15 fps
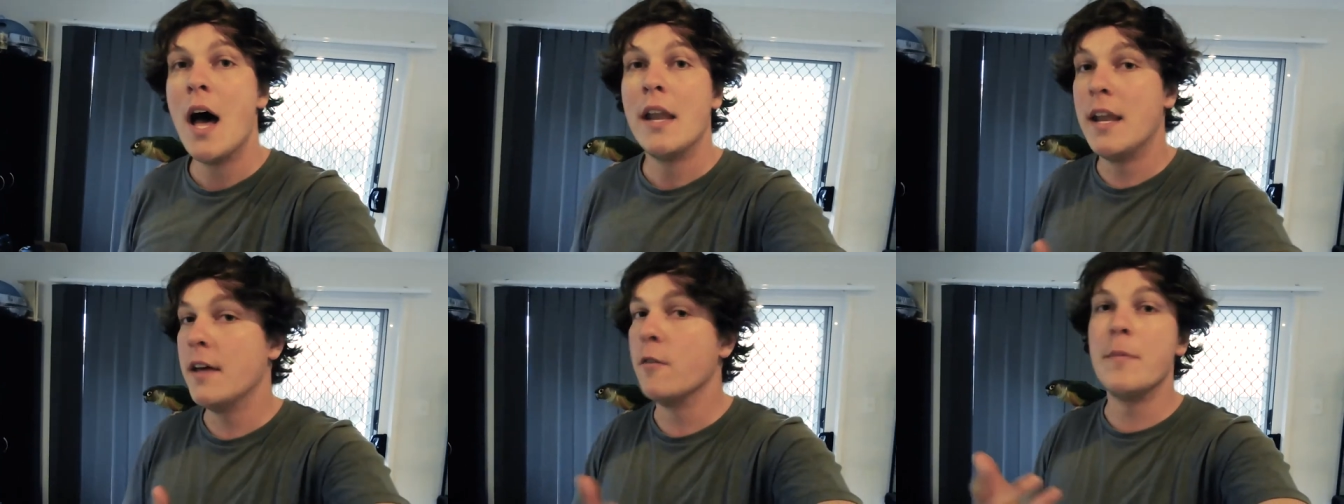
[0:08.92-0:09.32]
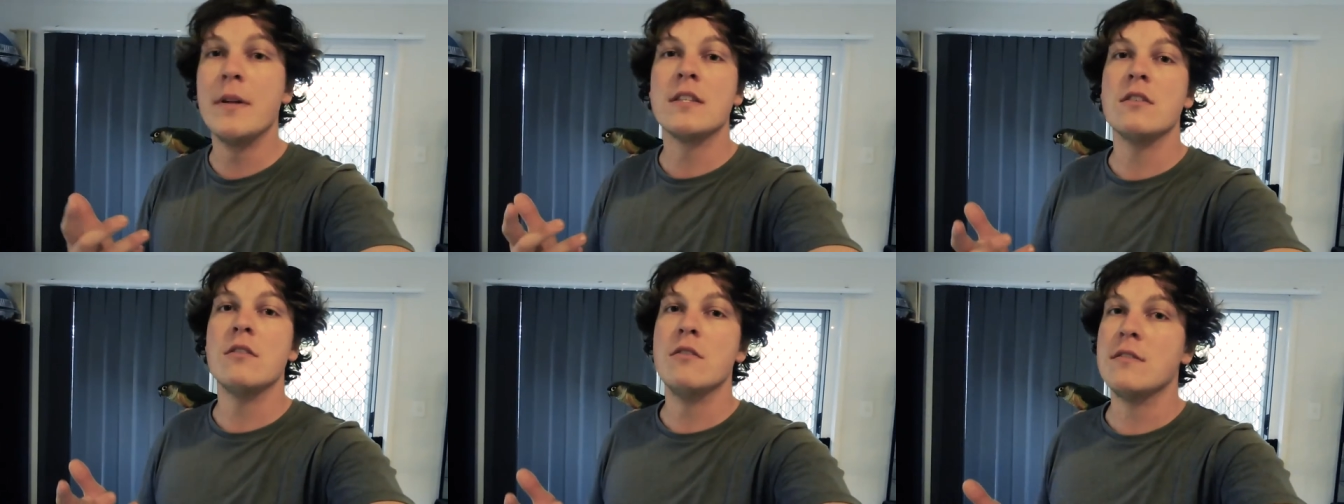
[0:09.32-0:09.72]
Never
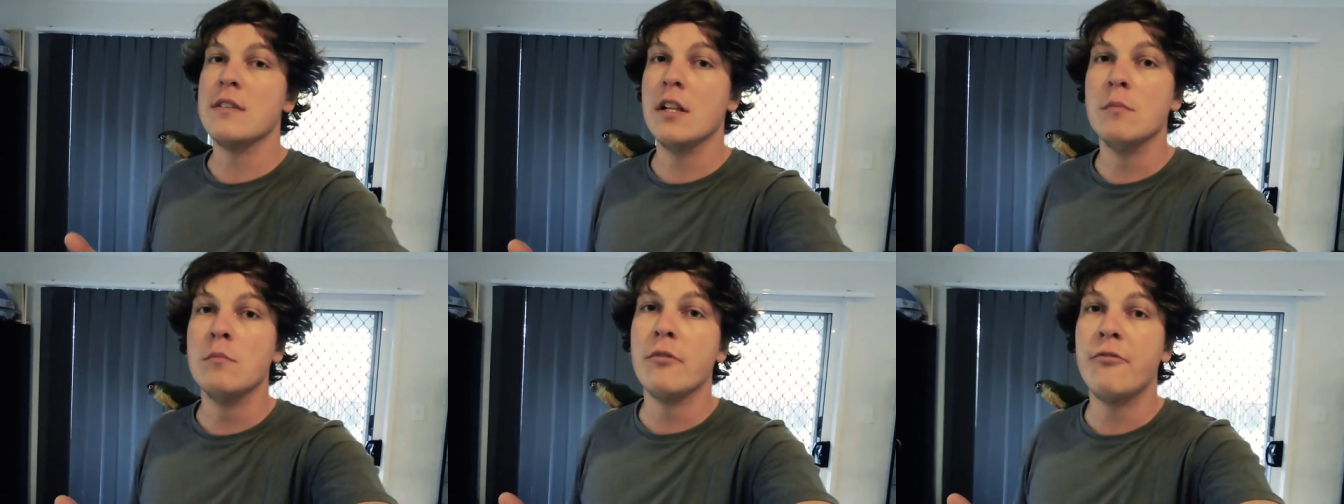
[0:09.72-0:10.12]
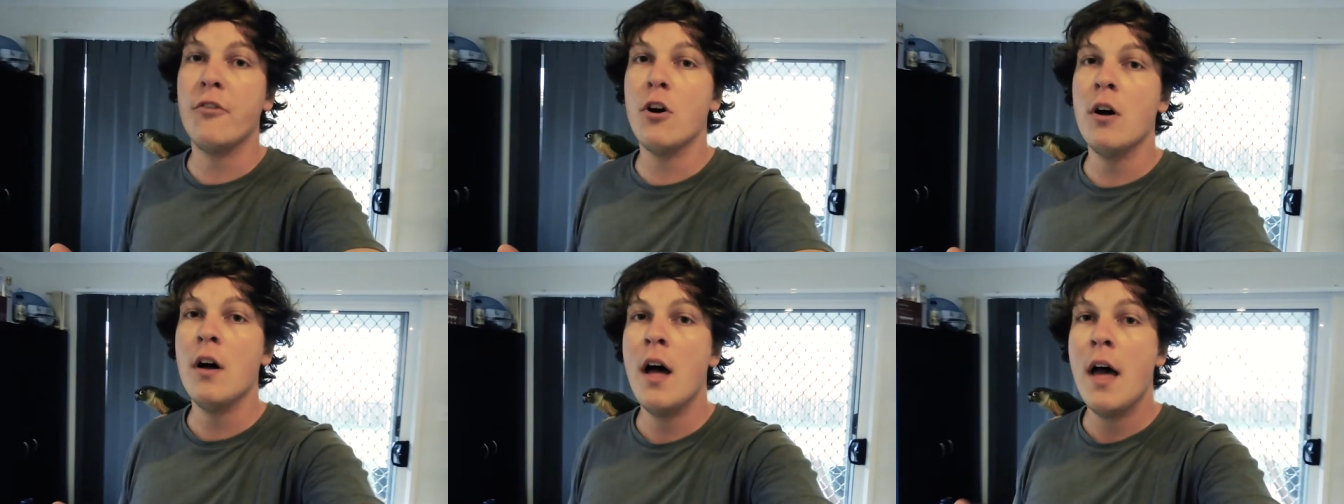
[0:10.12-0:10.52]
been to New Zealand
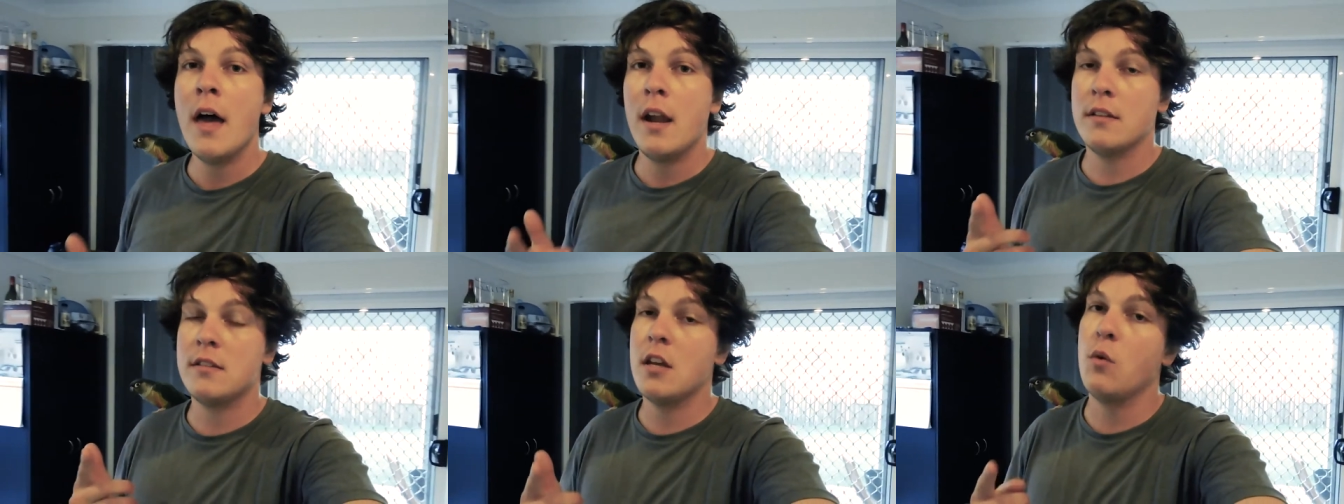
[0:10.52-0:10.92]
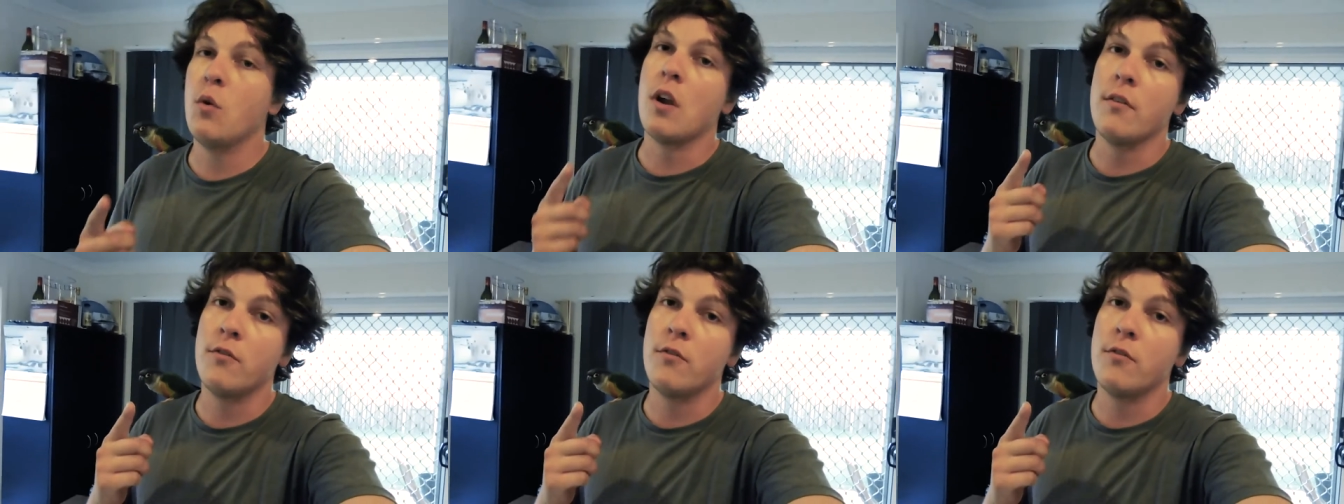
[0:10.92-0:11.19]
before. And I tell you what,